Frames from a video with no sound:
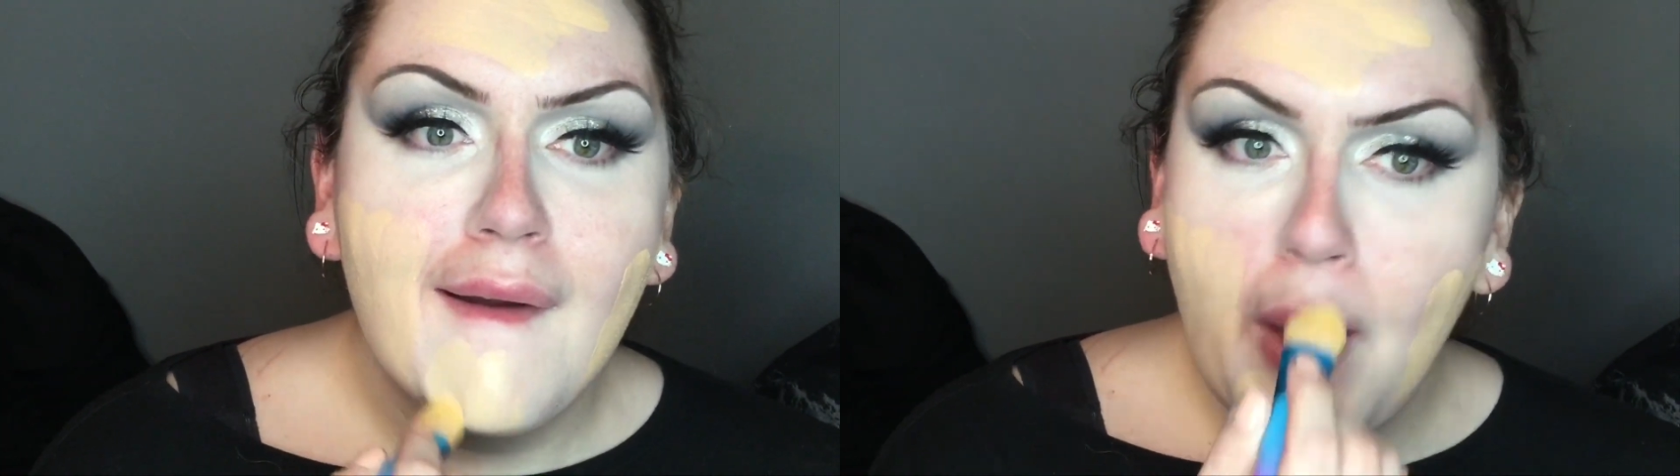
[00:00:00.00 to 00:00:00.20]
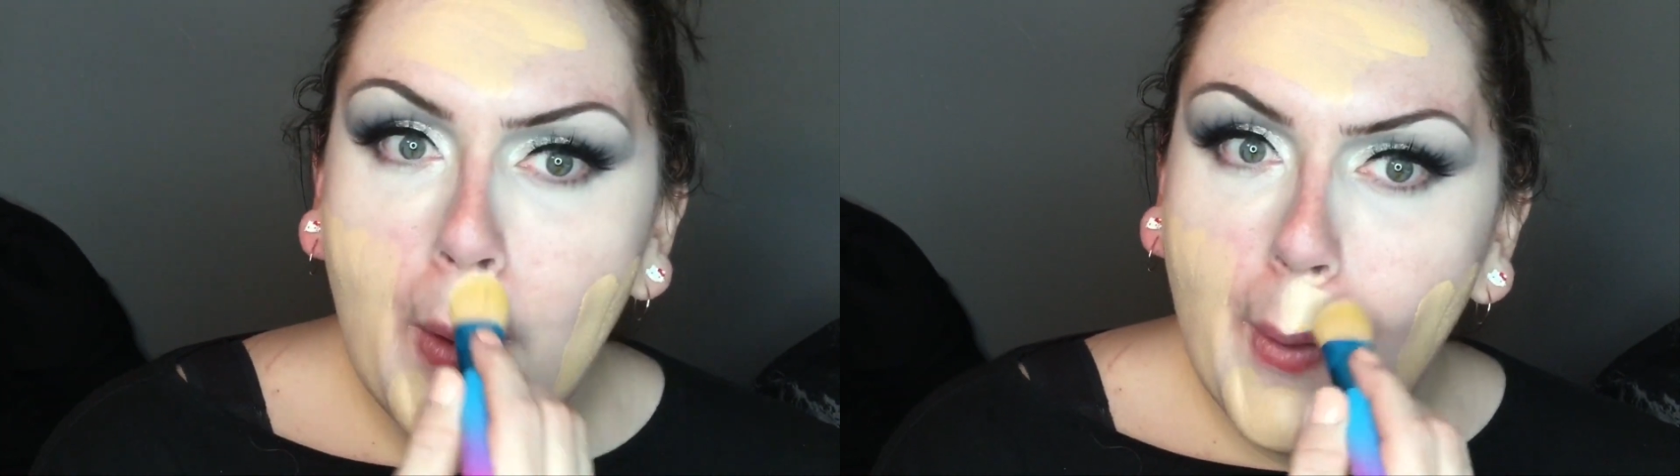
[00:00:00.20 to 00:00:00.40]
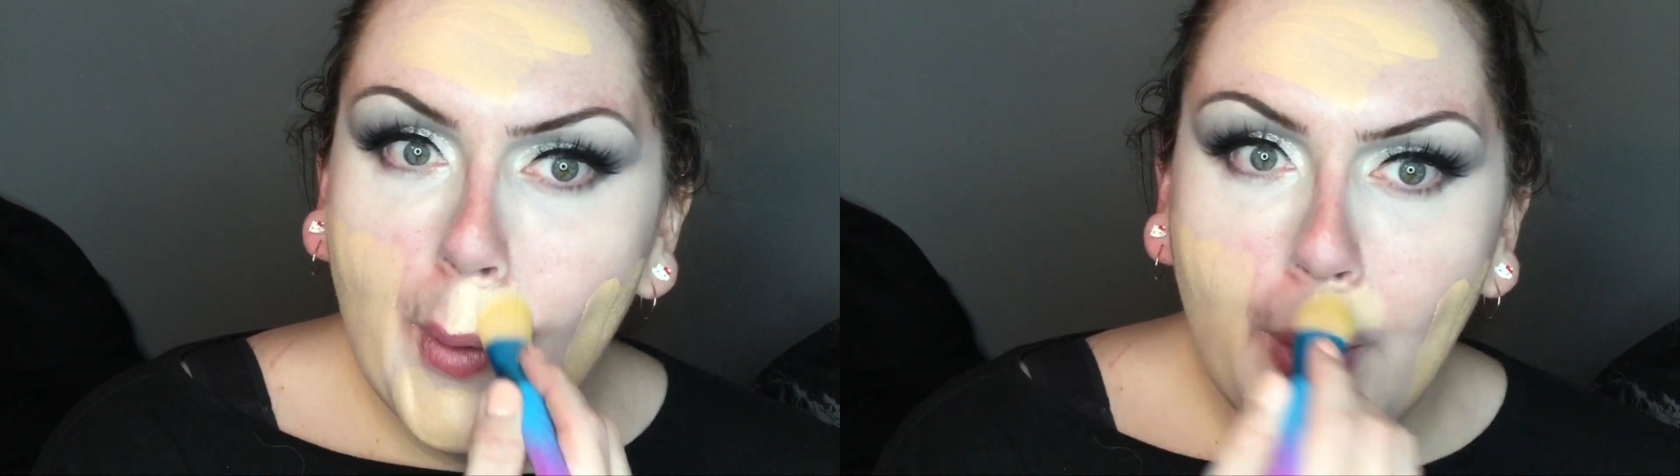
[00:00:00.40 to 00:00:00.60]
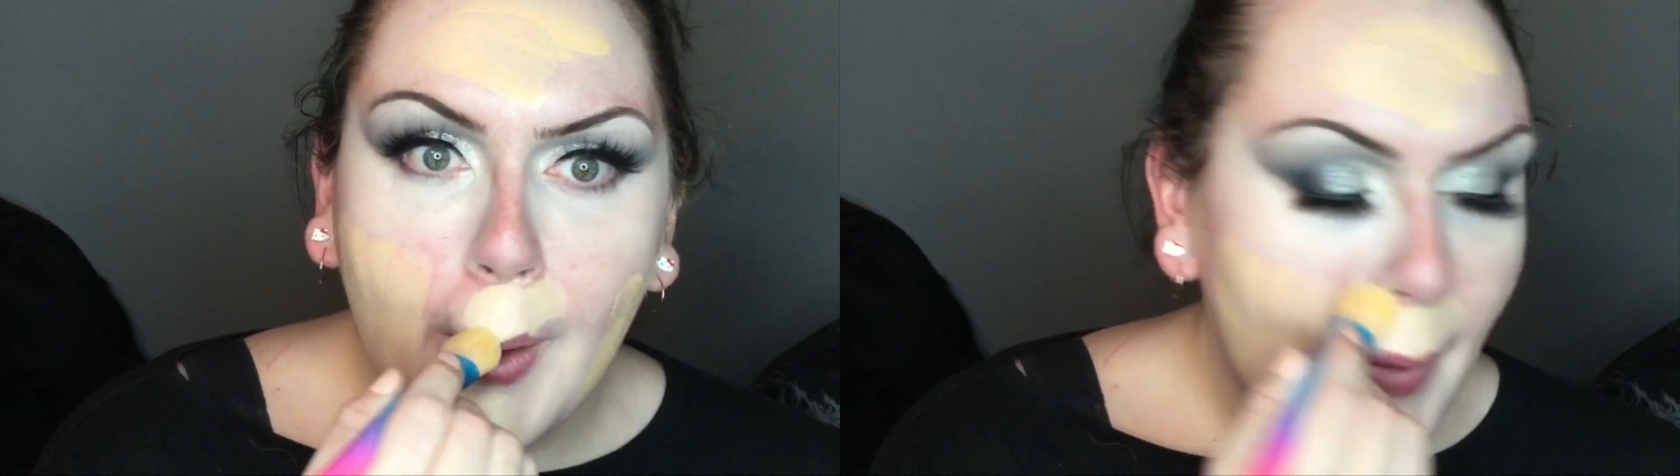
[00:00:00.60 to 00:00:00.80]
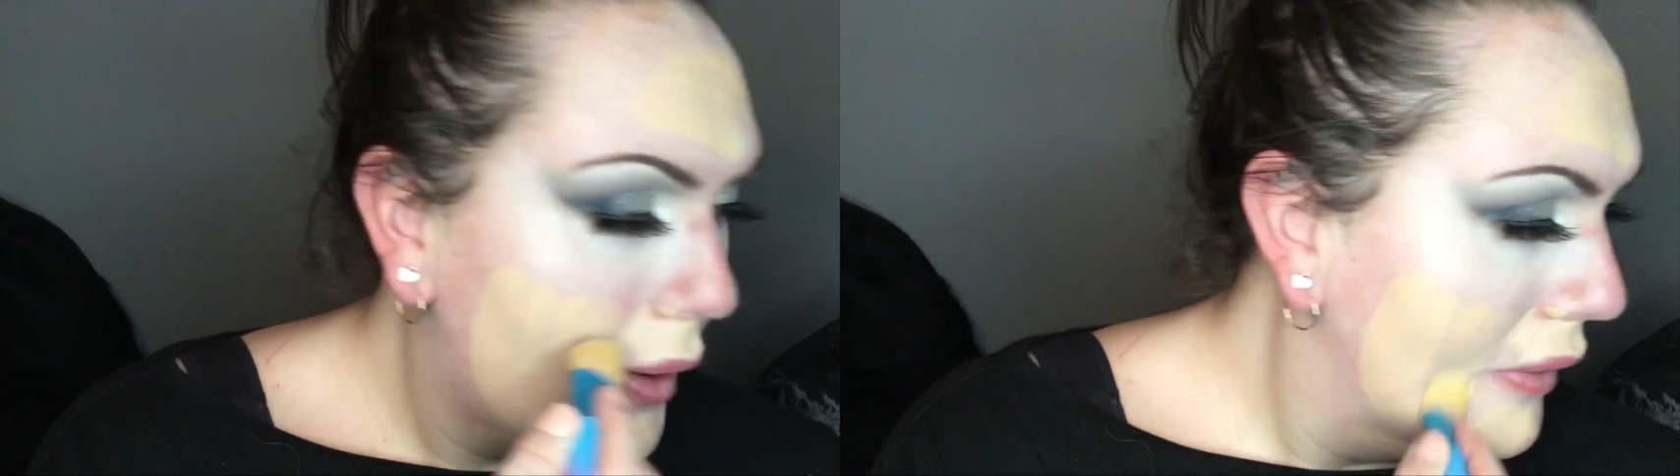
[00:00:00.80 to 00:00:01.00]
Creme Shop
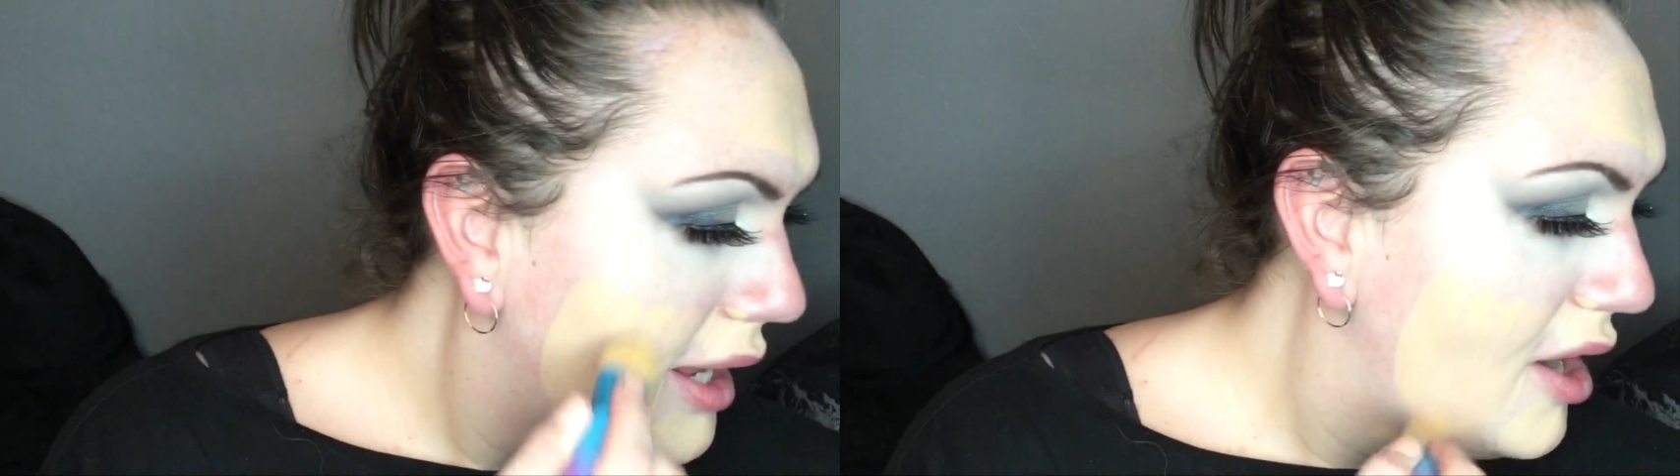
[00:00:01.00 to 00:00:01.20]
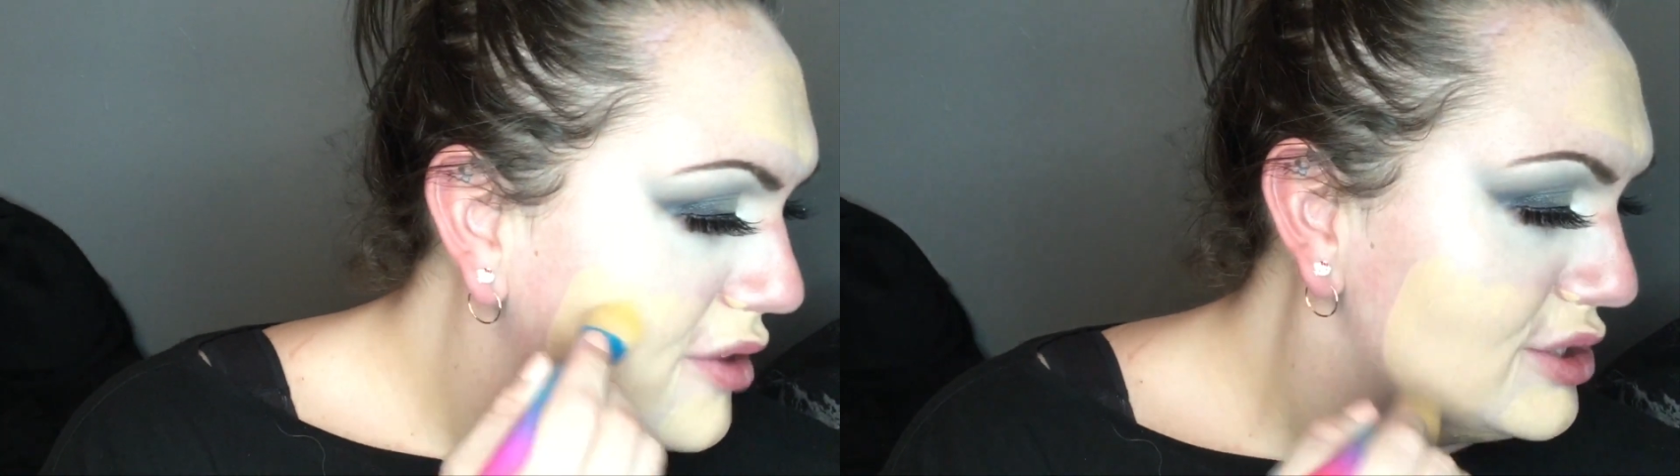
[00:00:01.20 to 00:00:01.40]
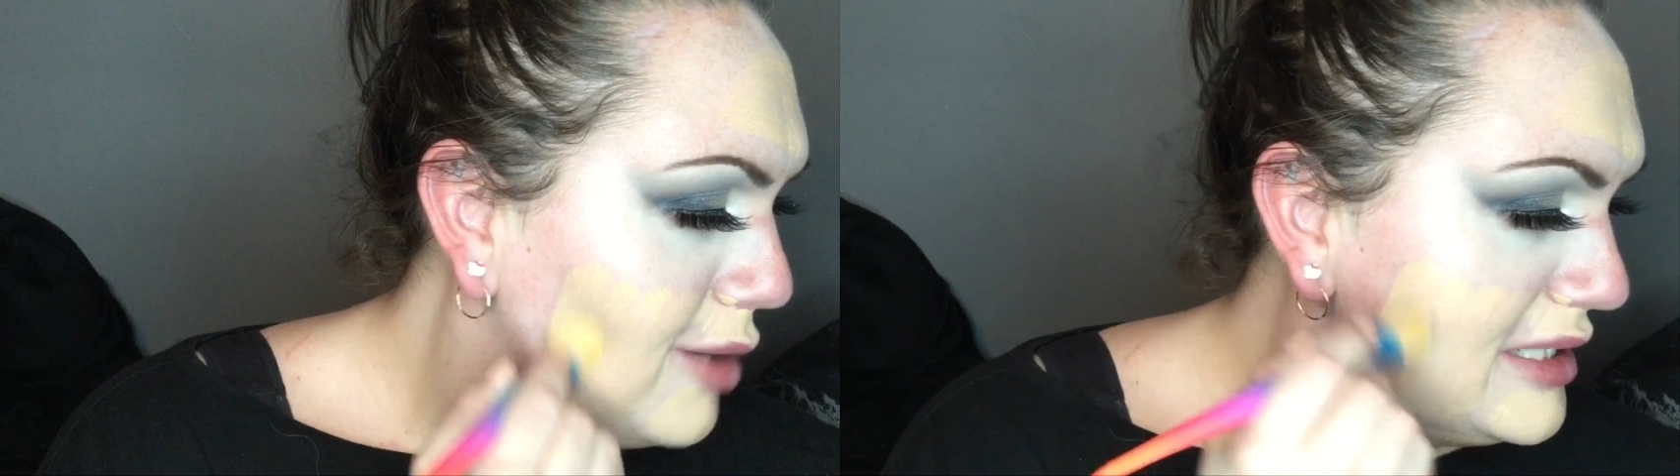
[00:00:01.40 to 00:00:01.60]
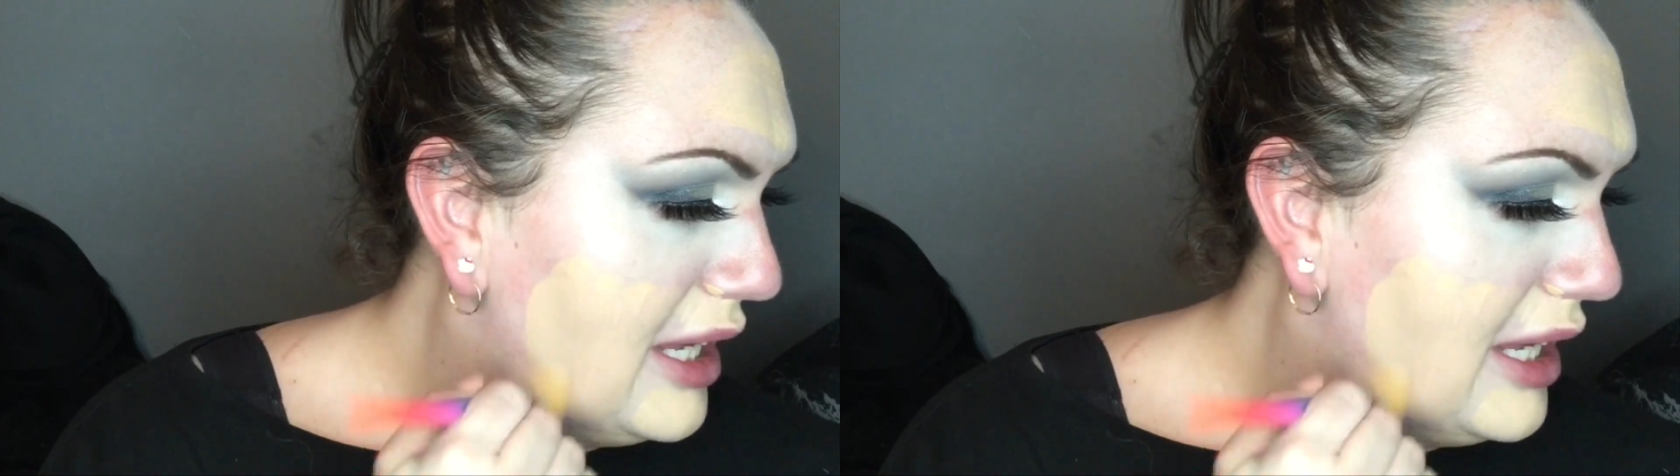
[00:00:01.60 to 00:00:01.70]
and Hello Kitty